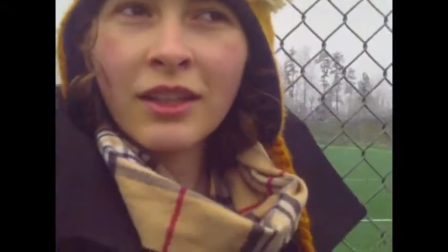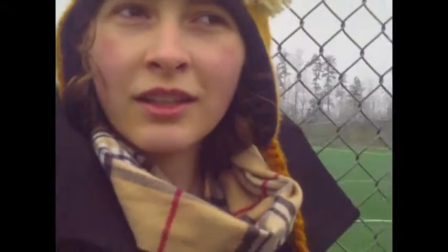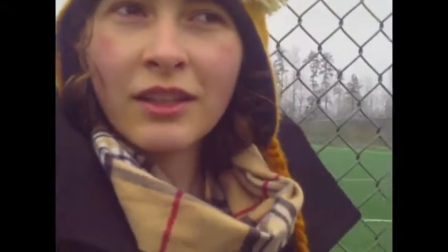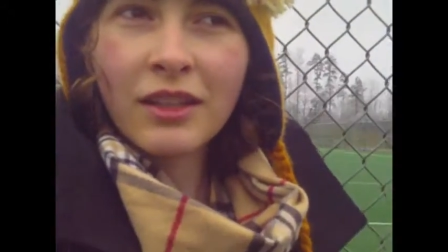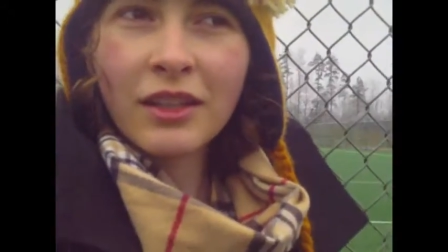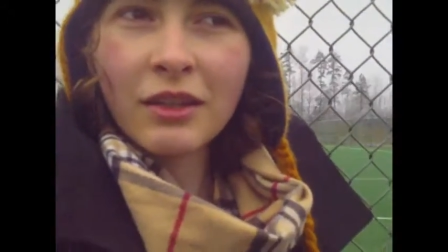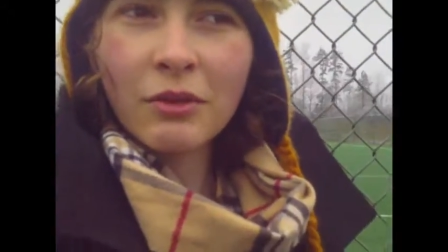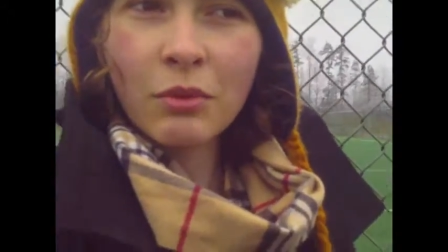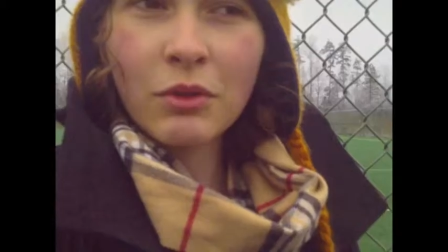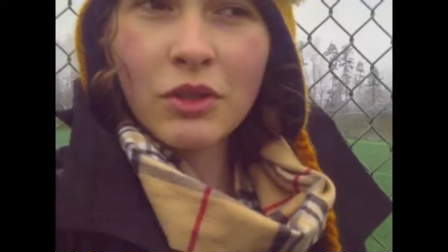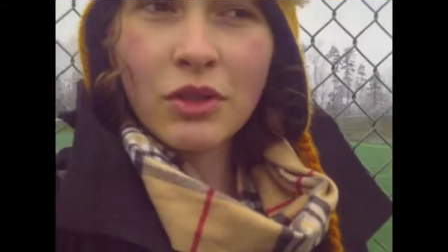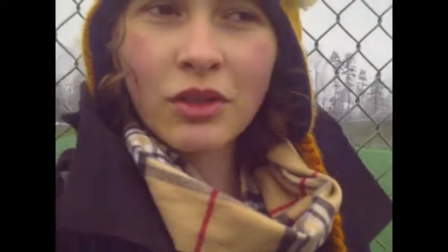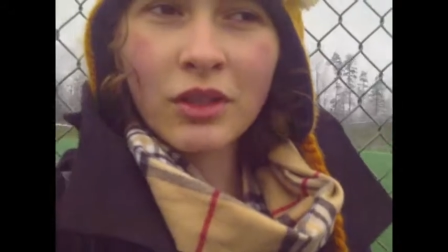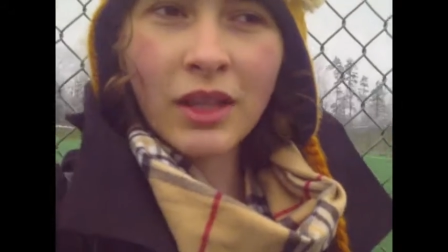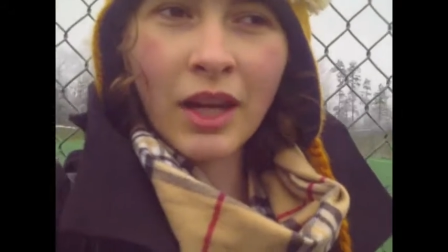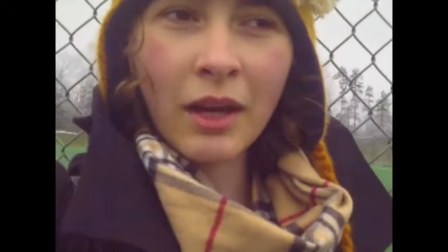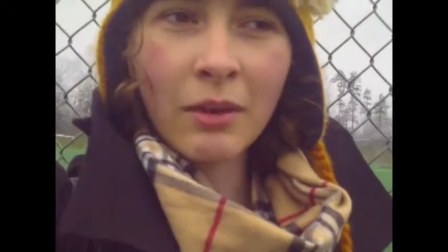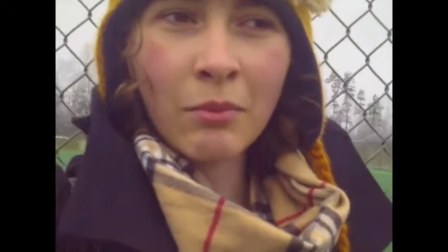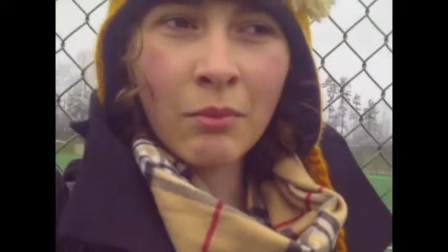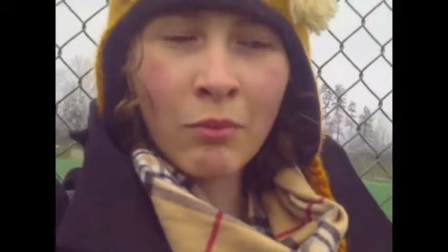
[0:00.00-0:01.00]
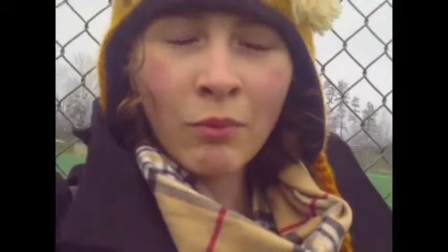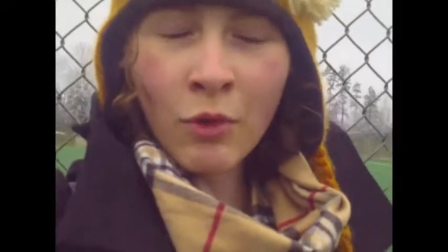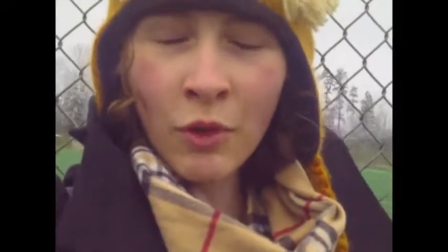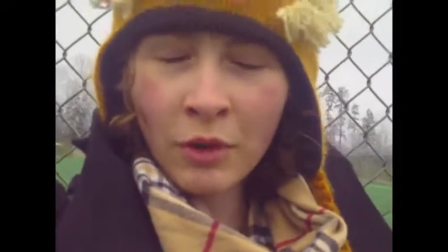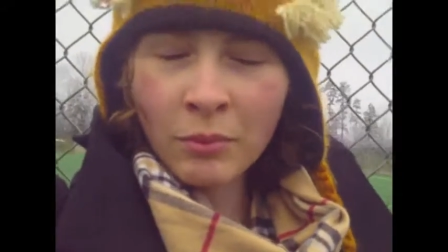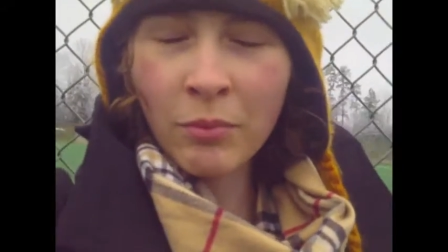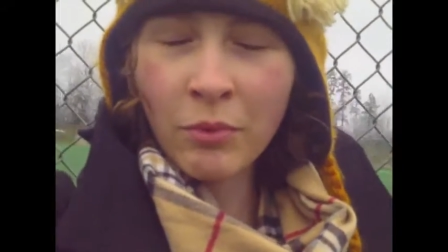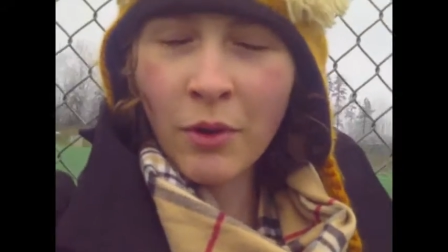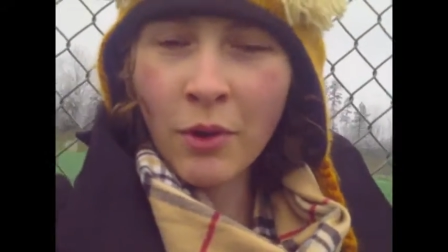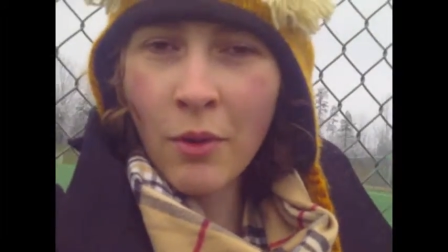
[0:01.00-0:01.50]
think we should get more
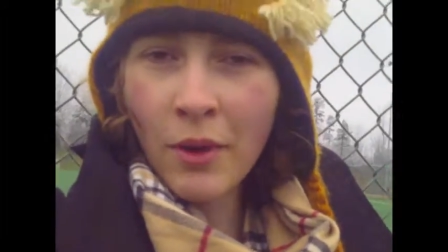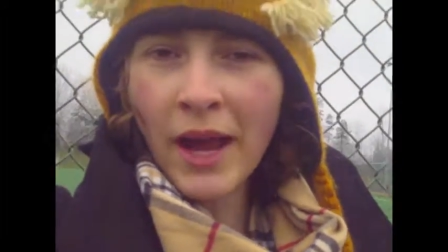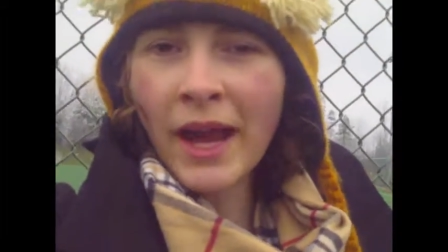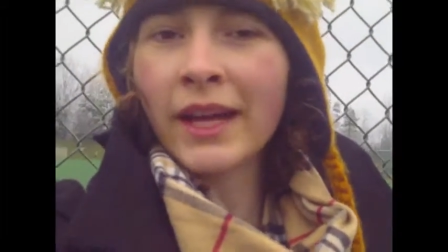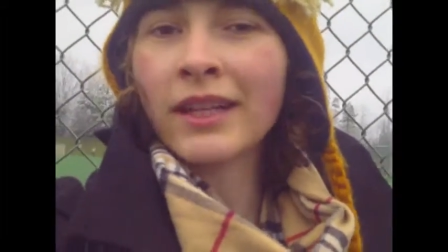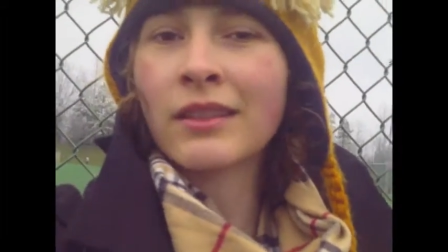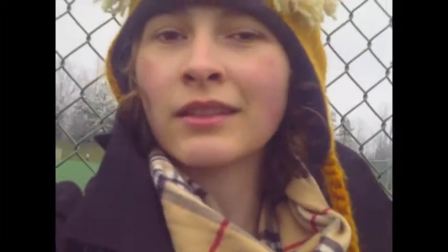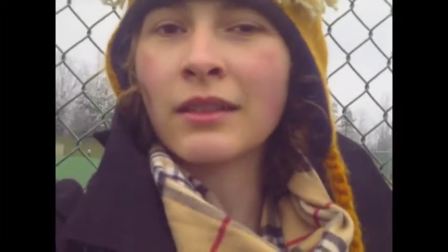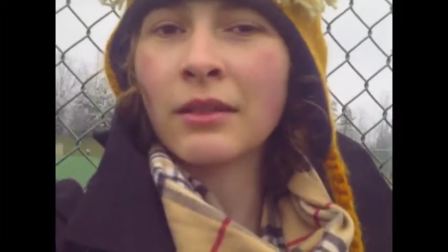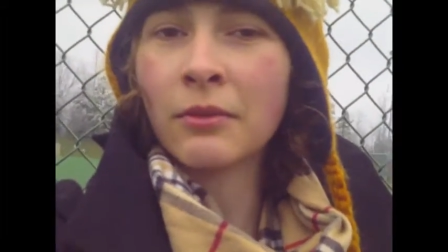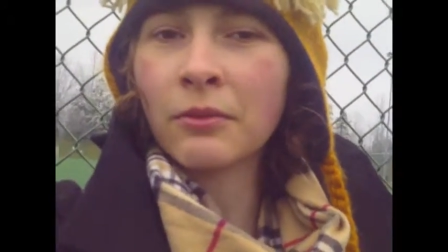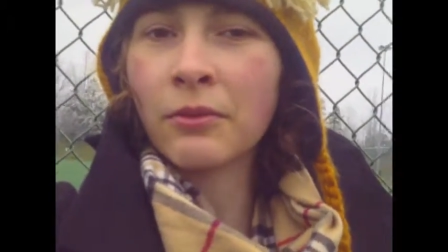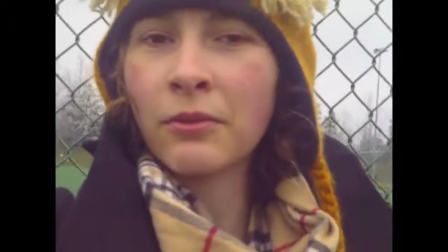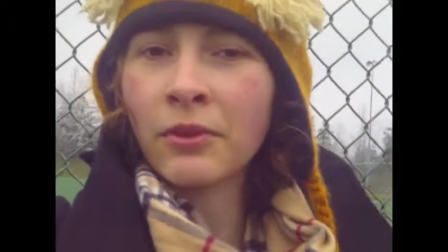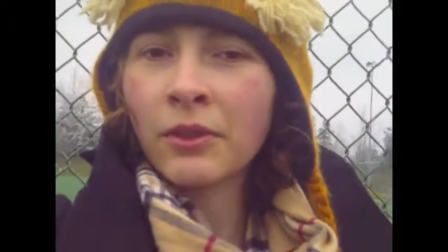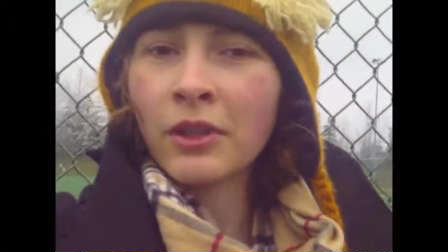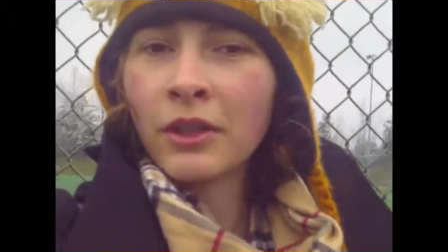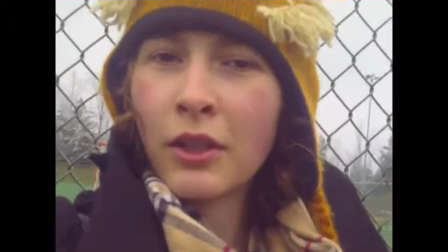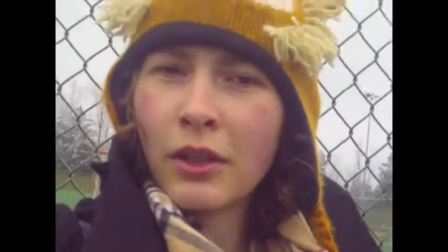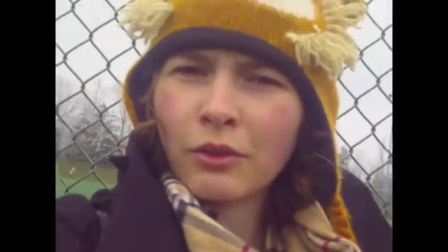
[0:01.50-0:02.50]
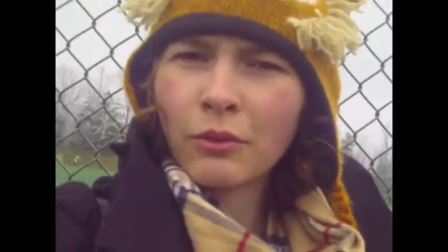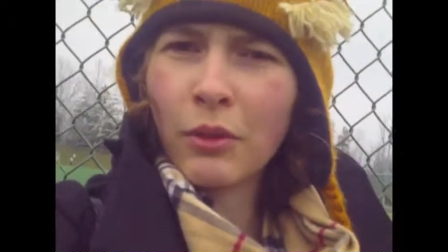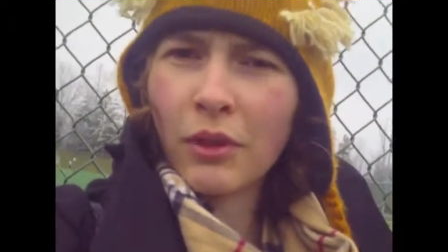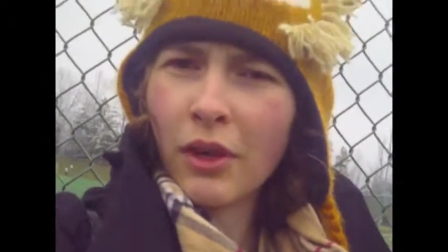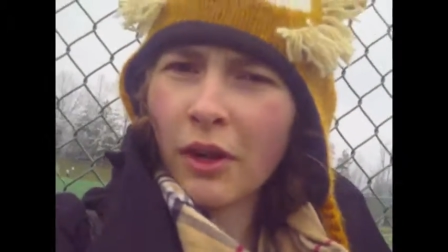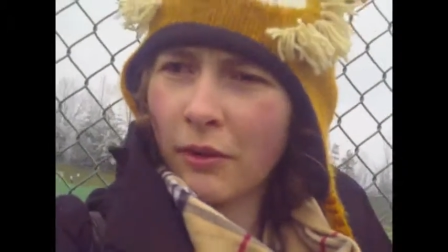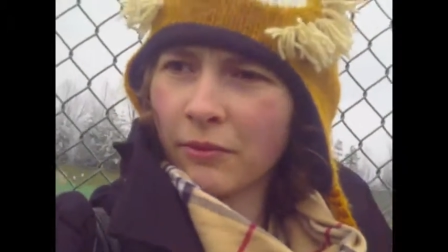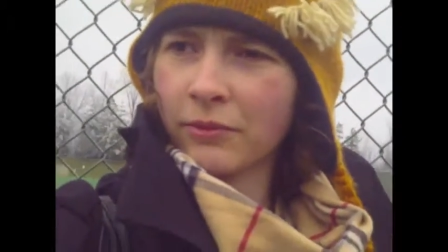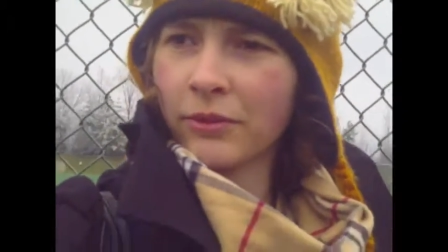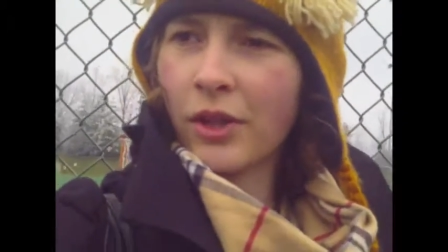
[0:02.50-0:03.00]
proactive with
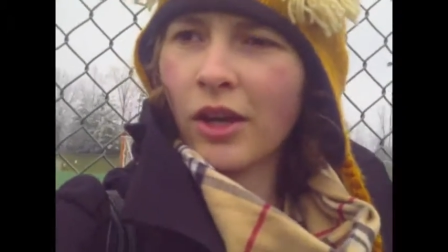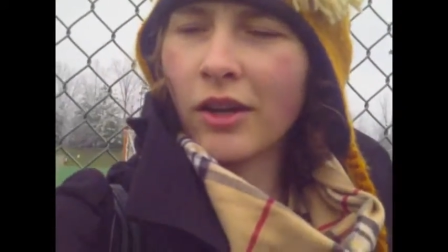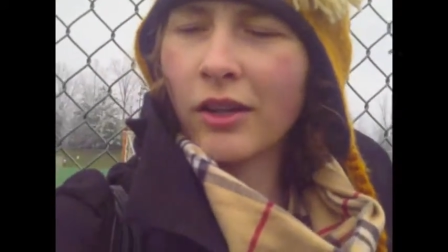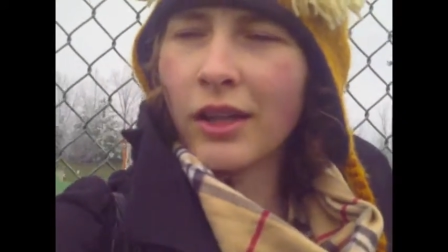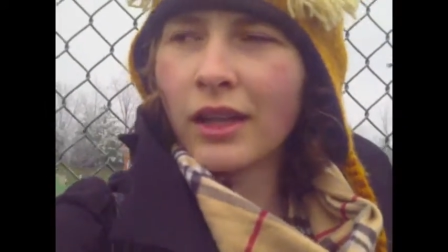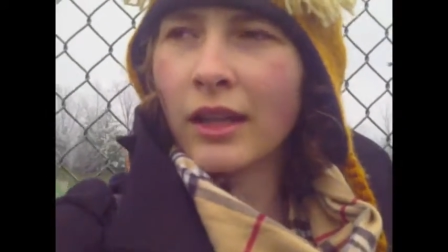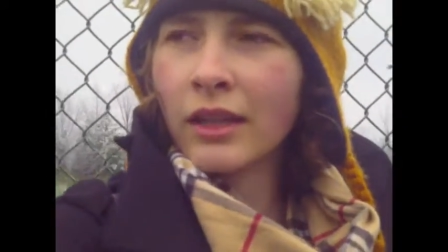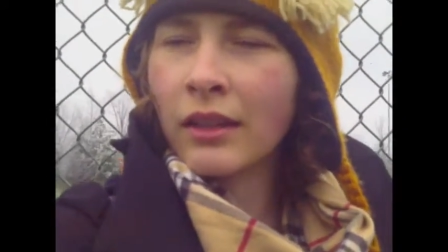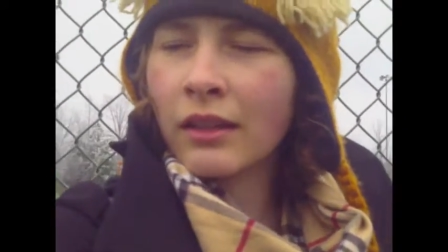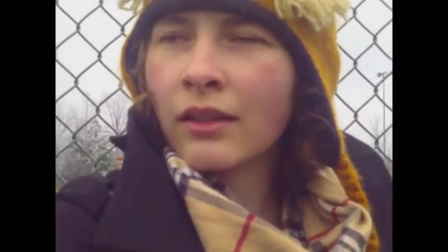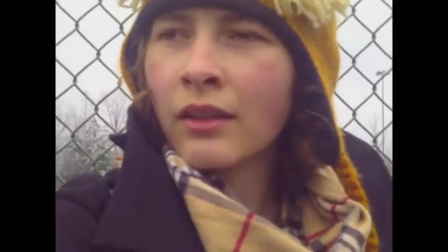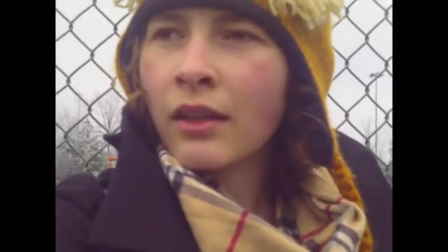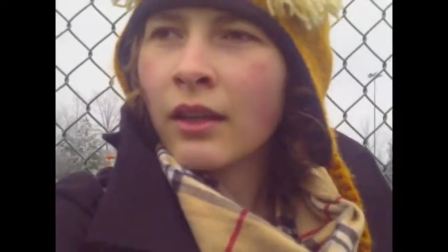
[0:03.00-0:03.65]
our vlogging